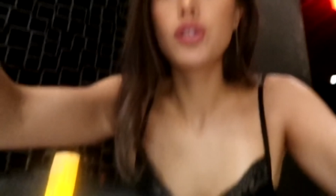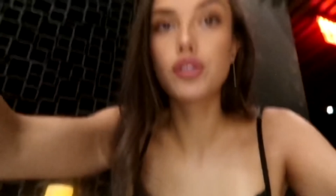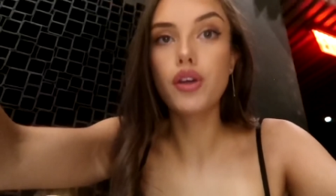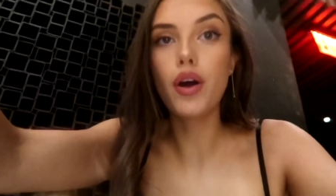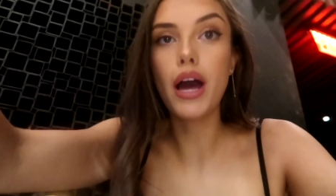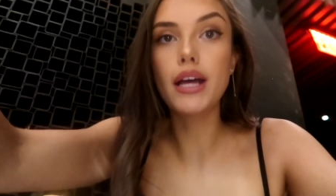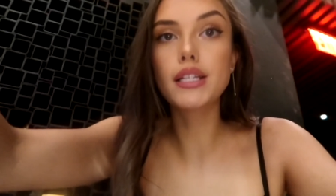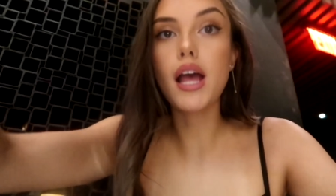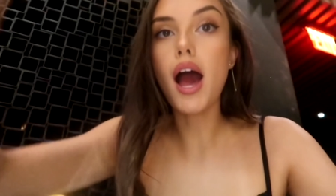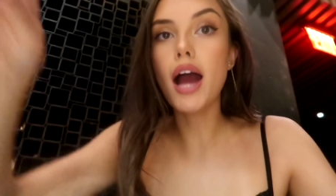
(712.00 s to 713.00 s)
So guys,
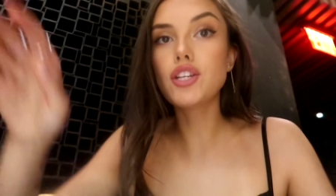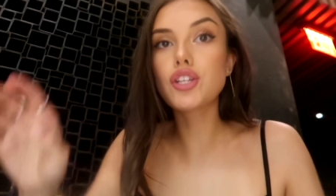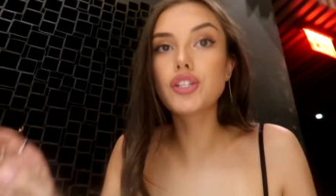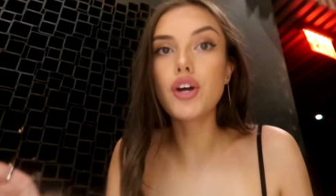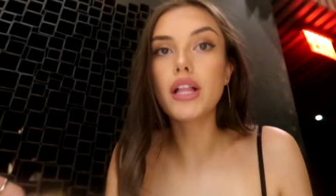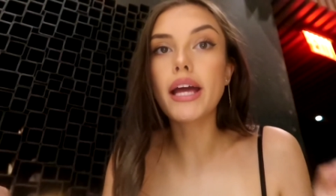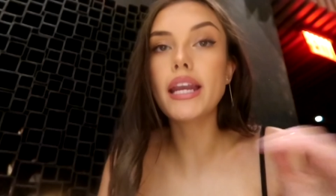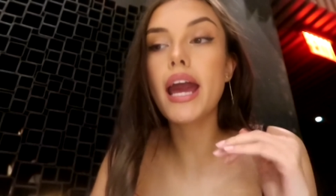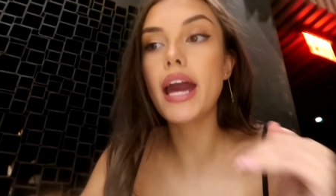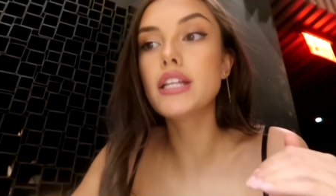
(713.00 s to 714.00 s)
I just took like
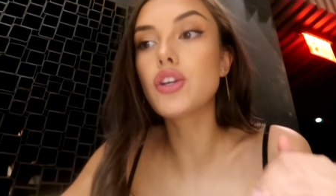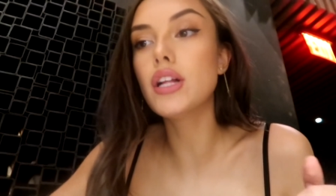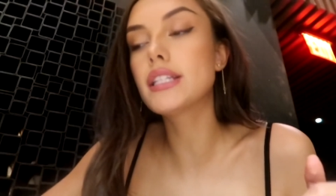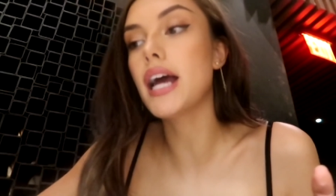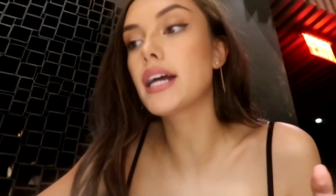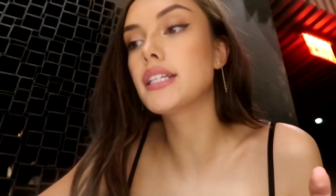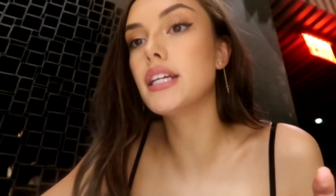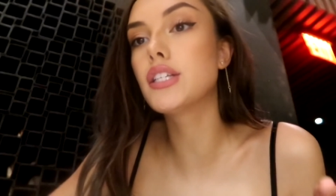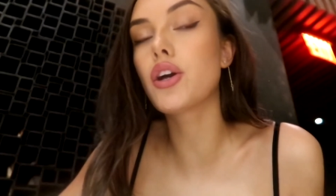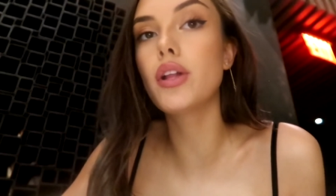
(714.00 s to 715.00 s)
an $8
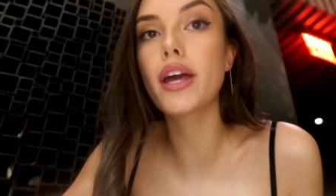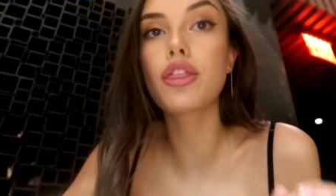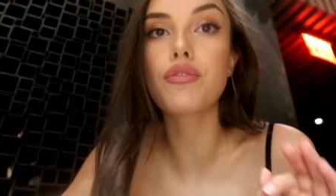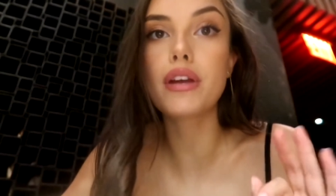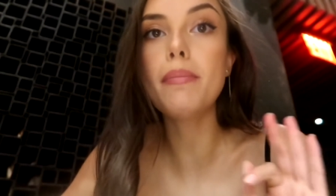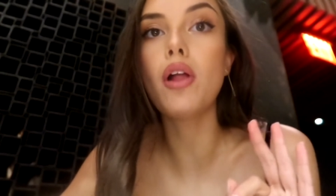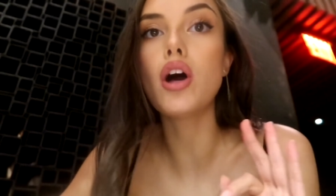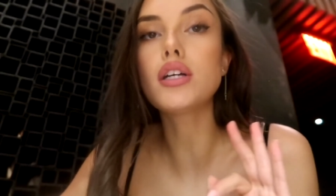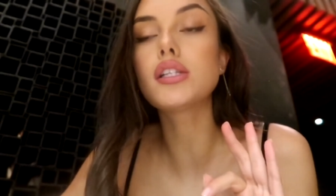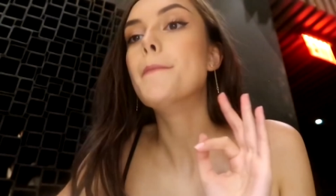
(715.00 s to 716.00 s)
taxi to go like three
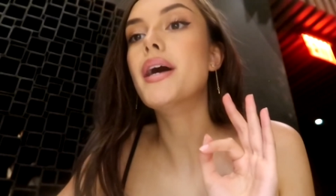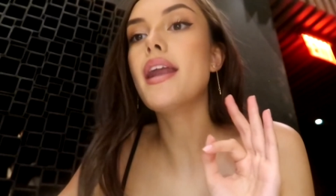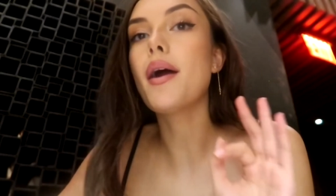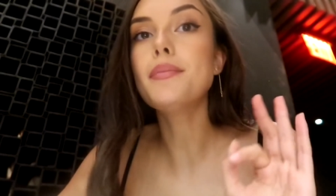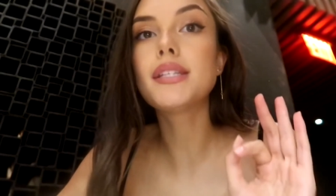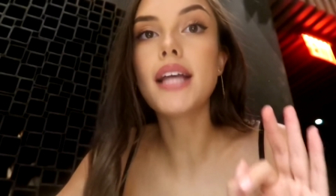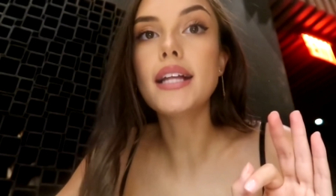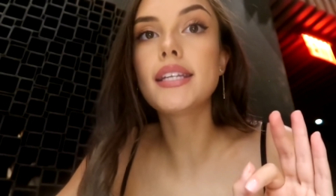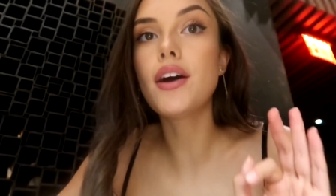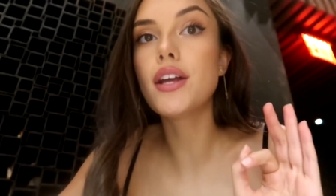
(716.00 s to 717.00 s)
blocks, but now I'm
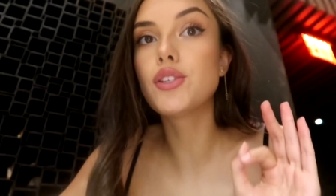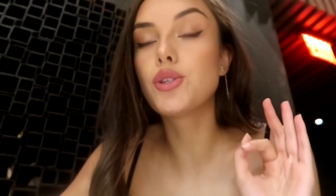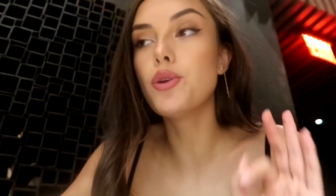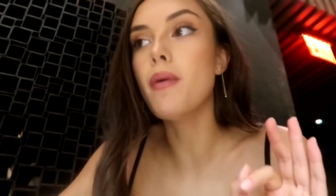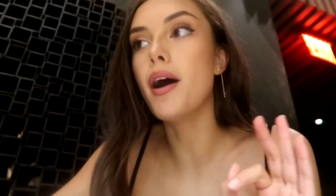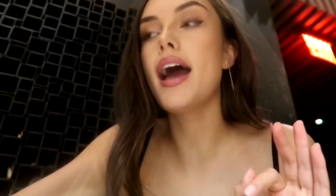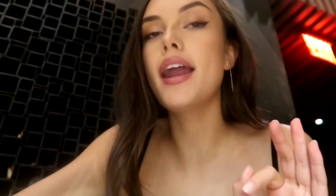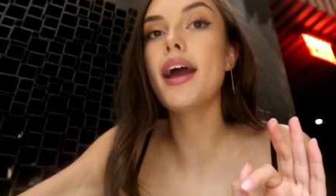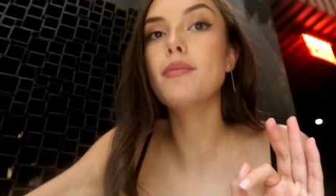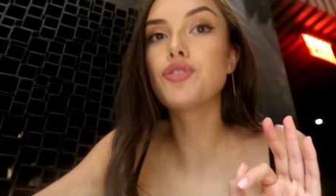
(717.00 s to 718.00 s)
sat down at Zuma
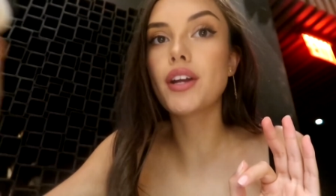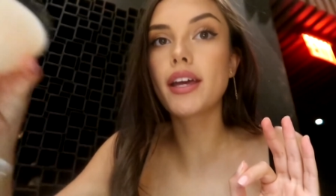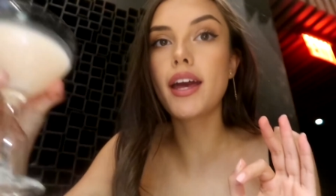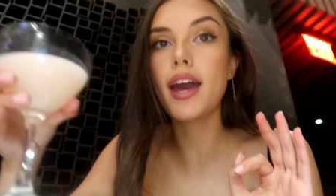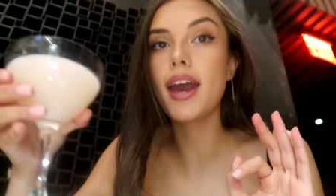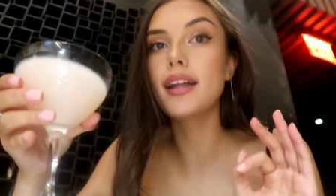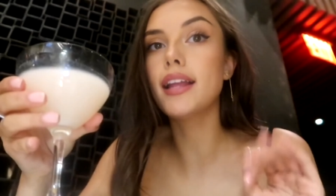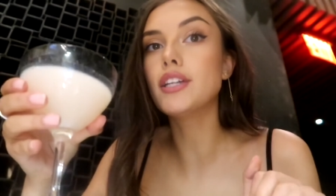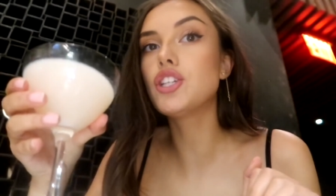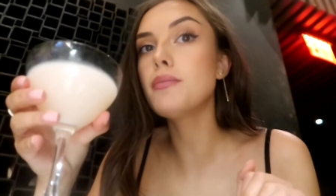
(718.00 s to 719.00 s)
and I'm drinking a
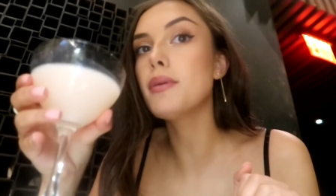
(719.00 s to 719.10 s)
lychee